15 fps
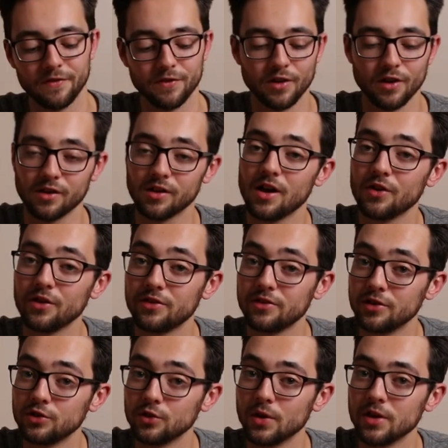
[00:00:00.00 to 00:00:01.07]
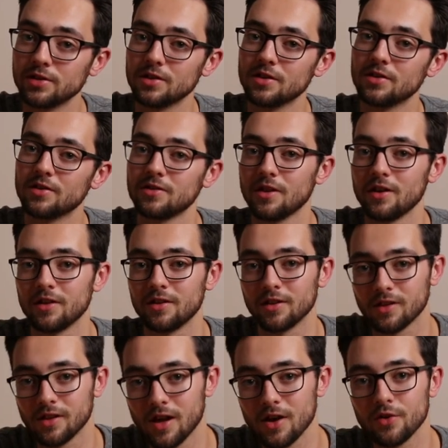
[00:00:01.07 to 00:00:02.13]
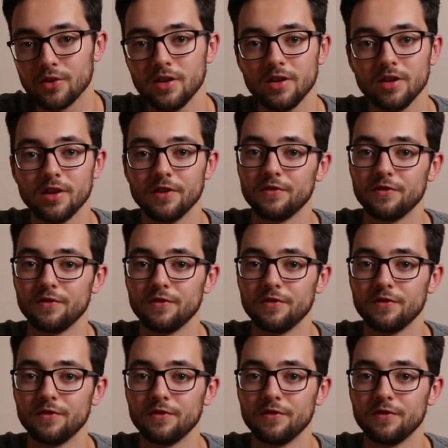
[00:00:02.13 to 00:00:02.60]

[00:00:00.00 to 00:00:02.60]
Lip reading: If you're in a cloudy situation, set it to cloudy.